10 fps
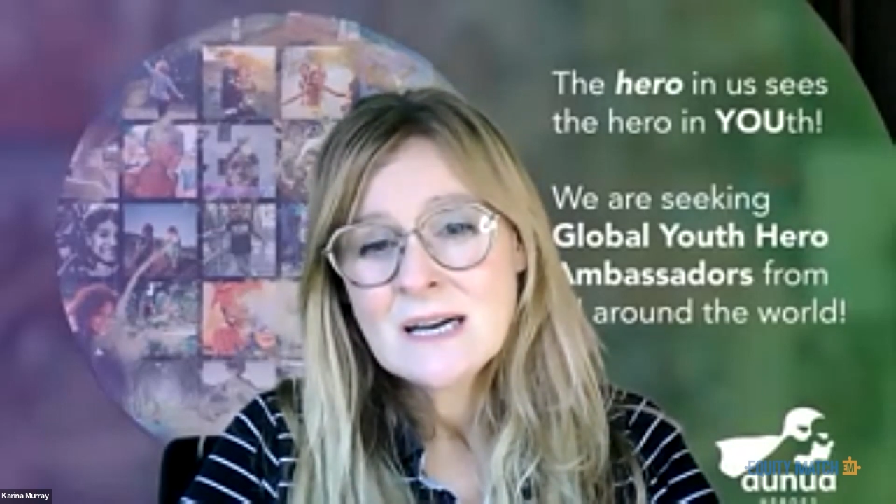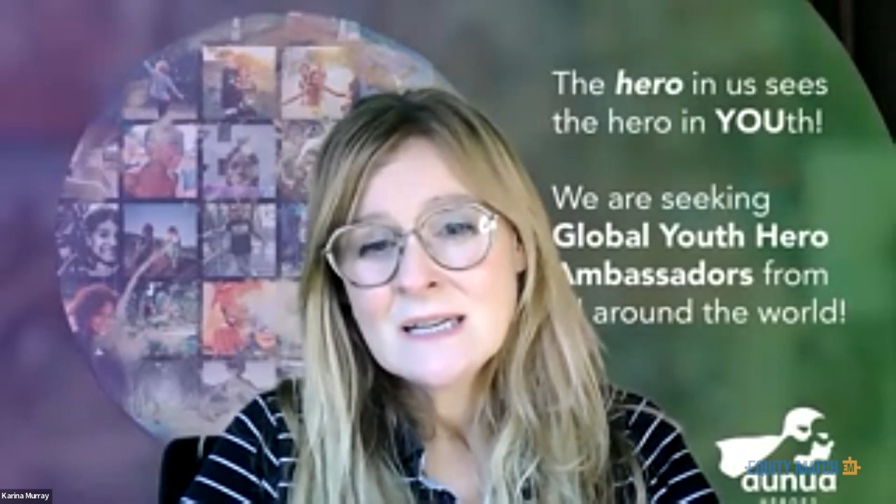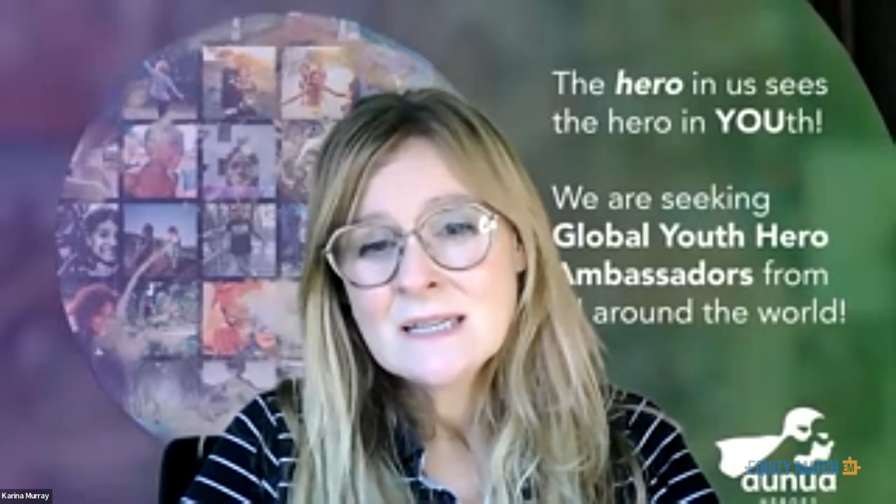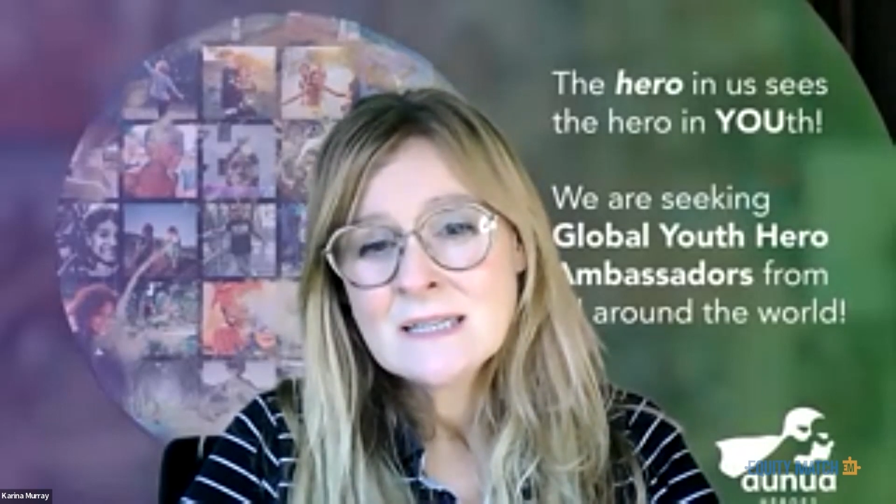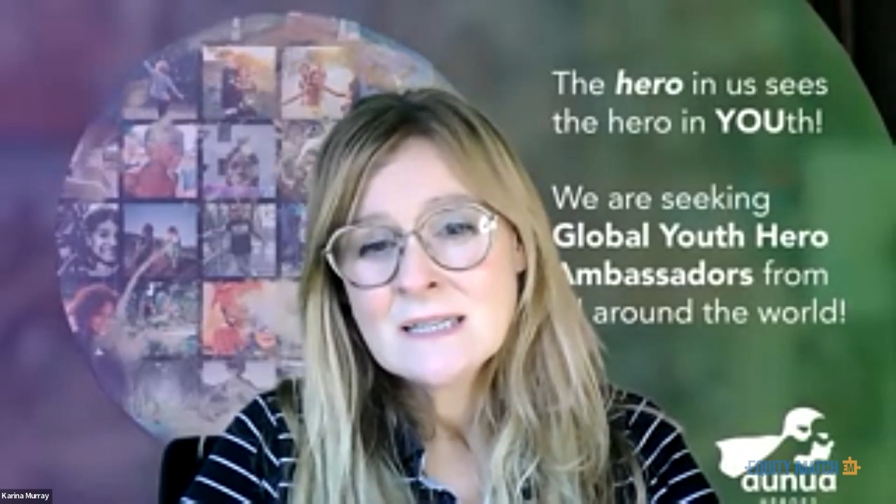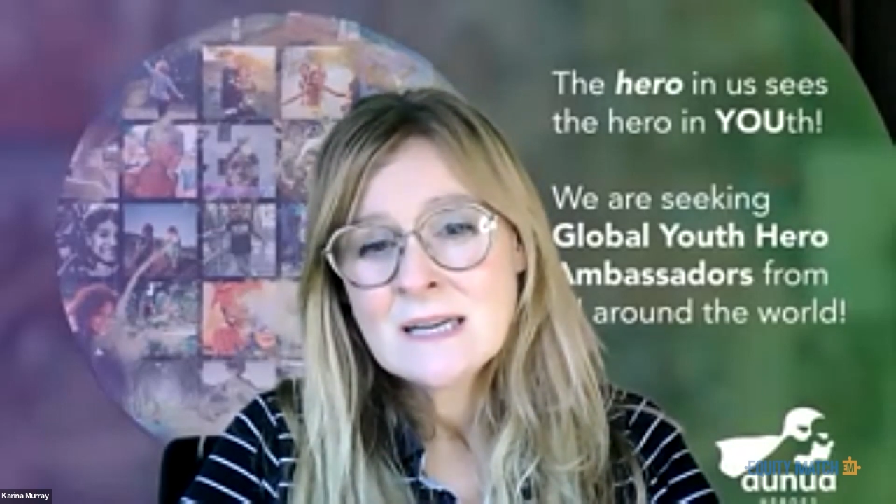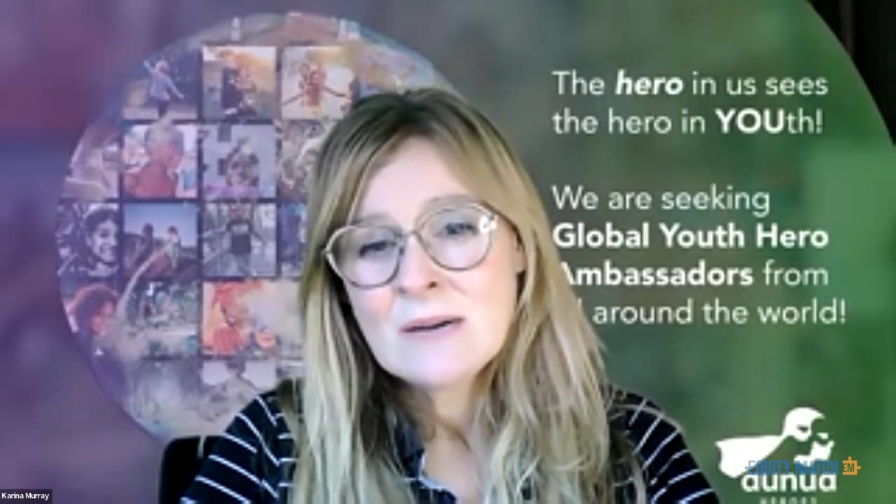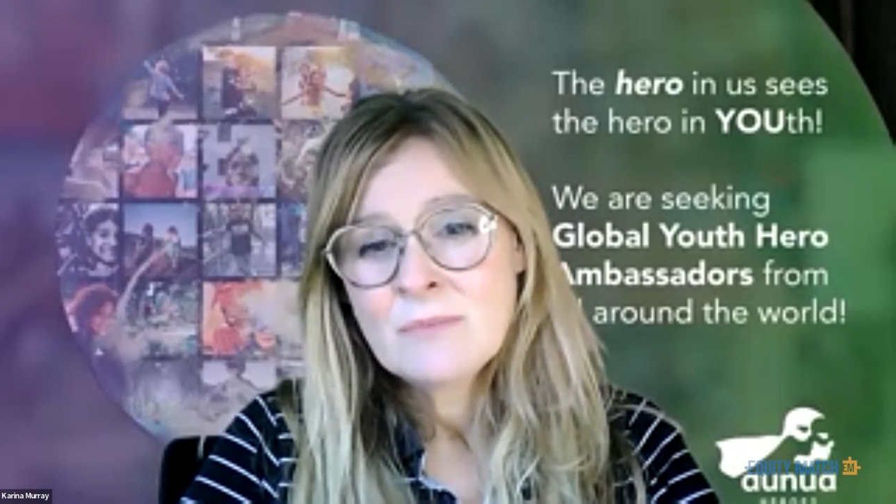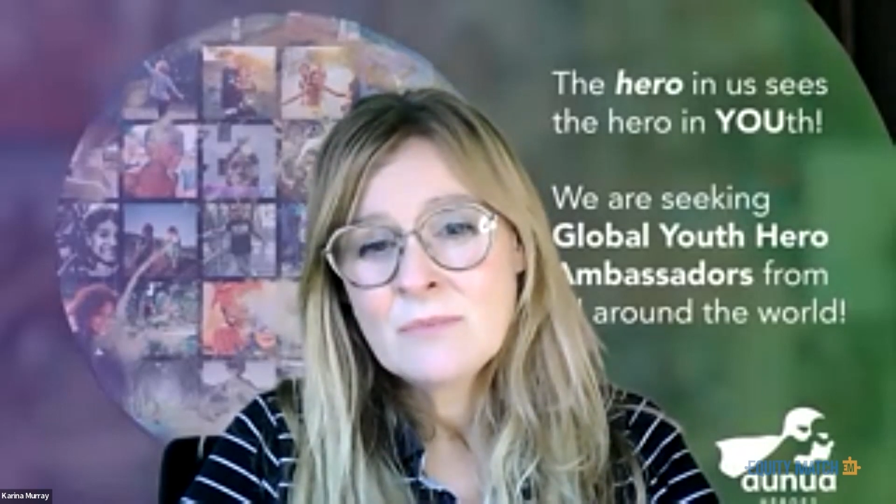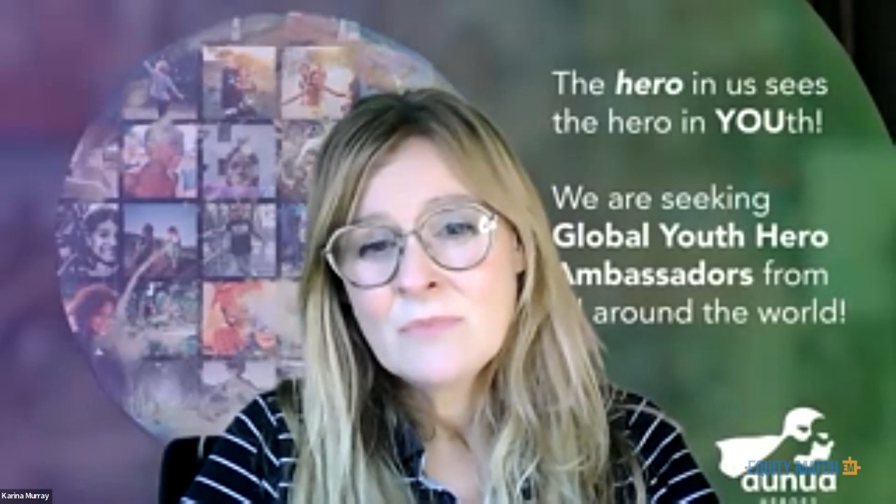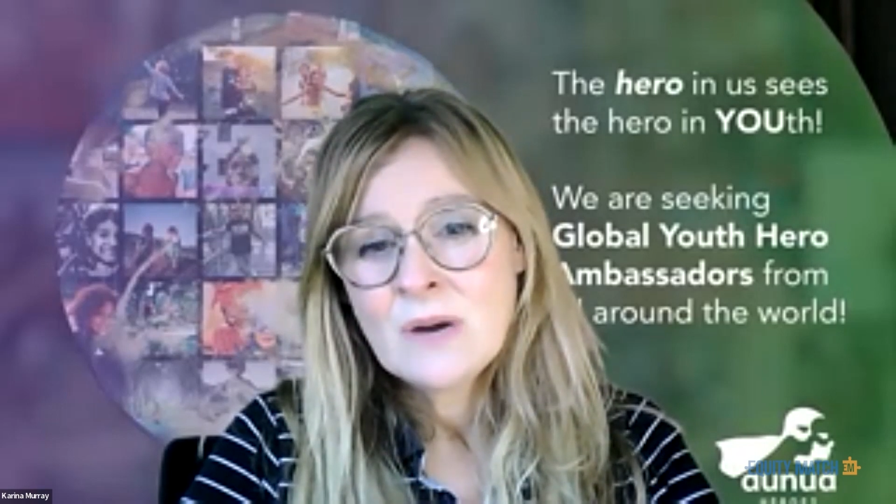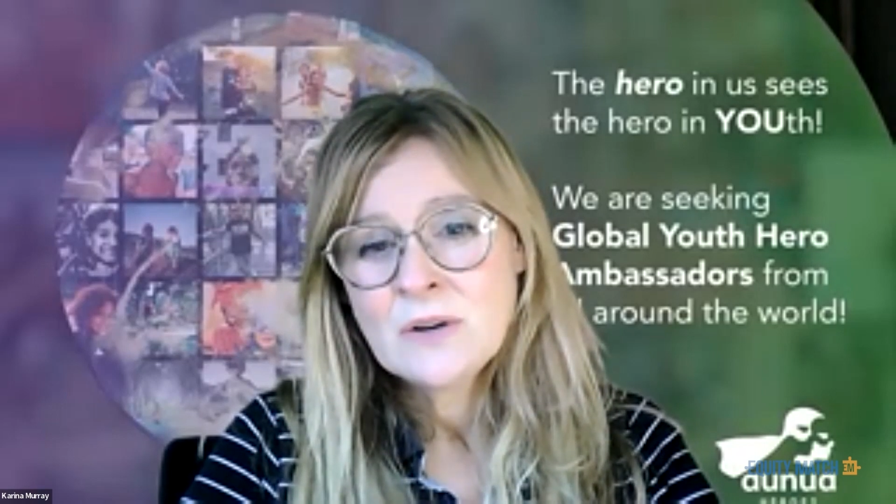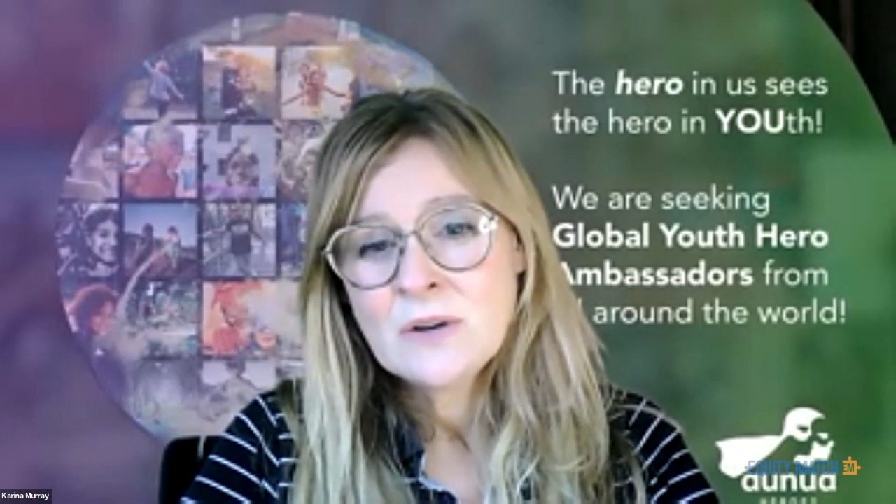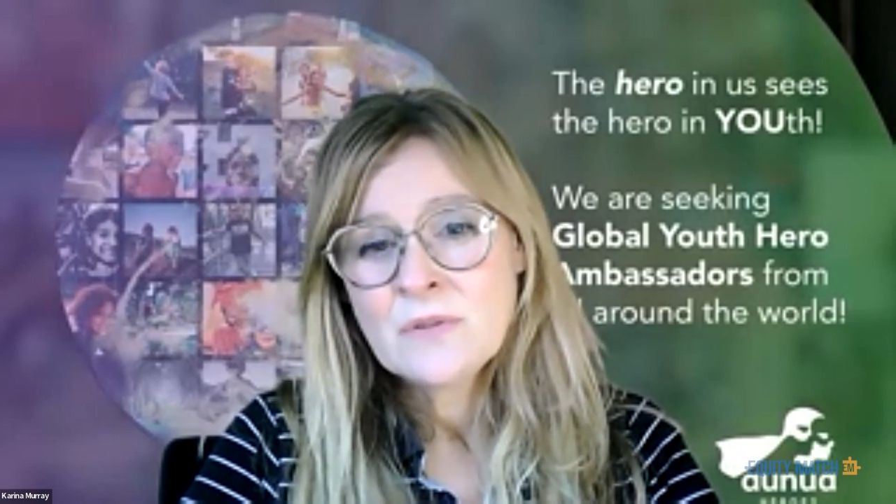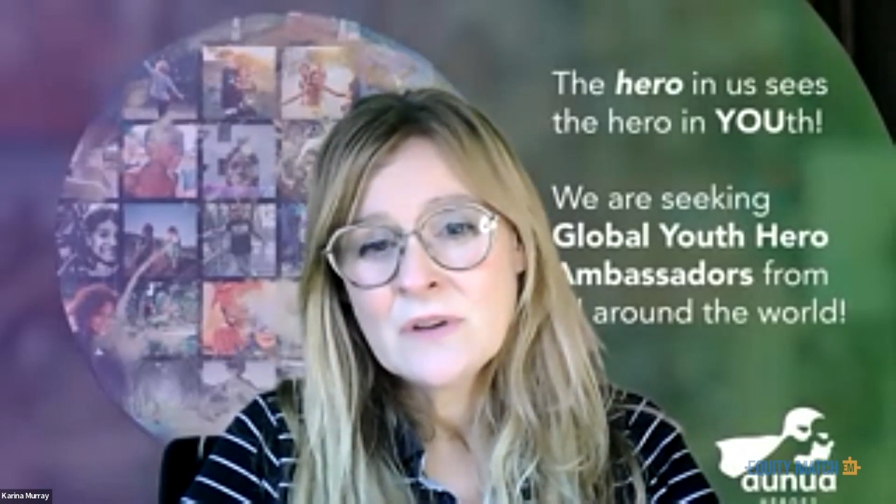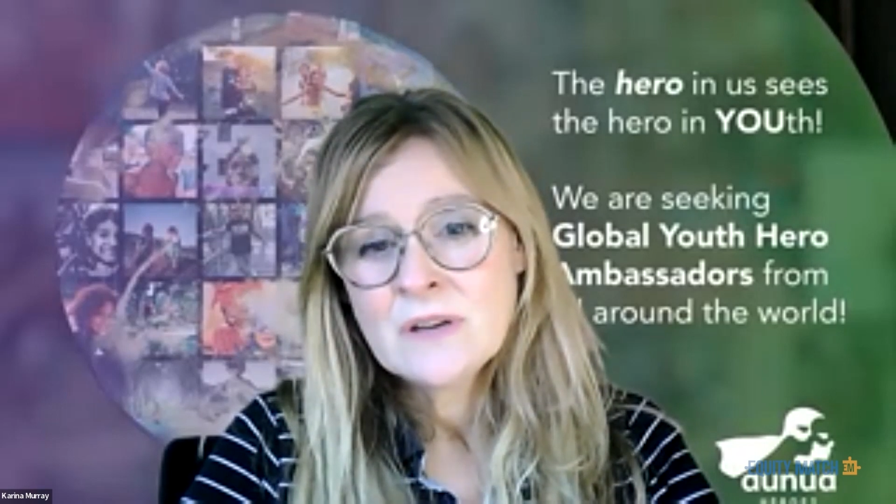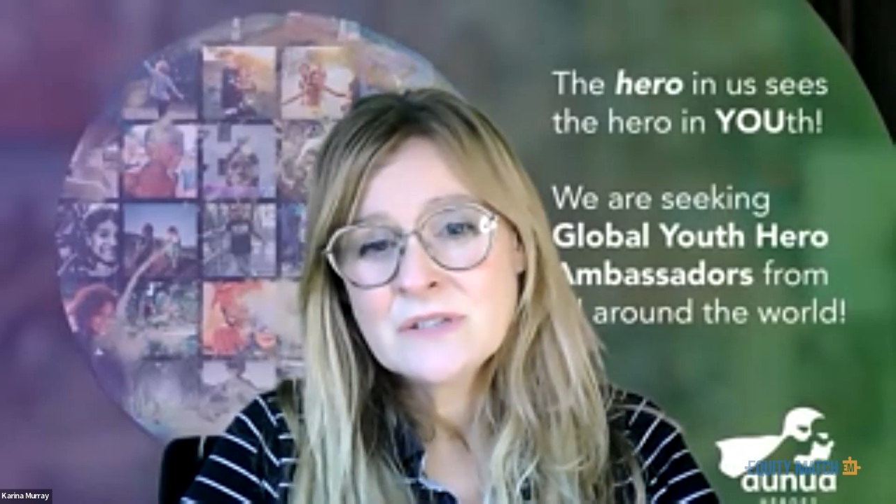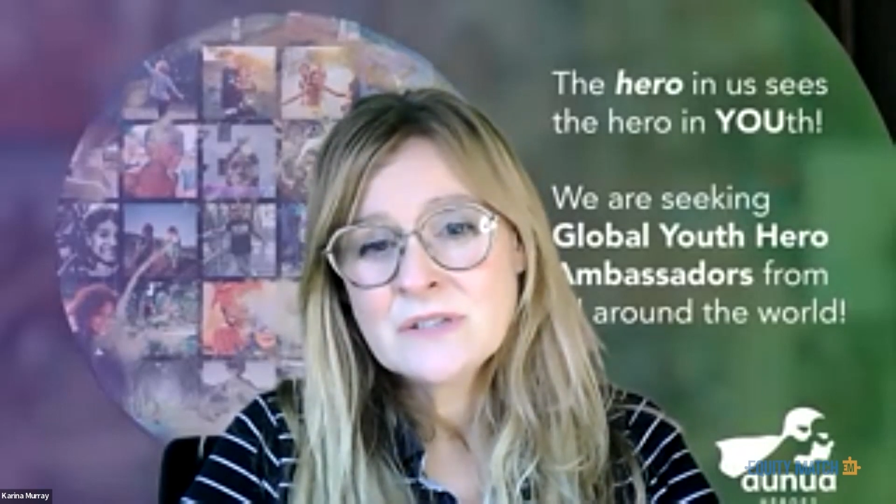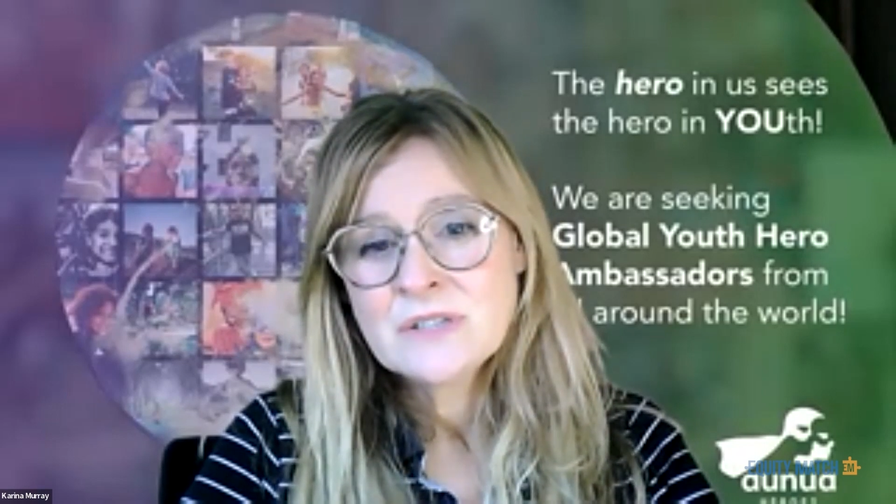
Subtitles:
And I know that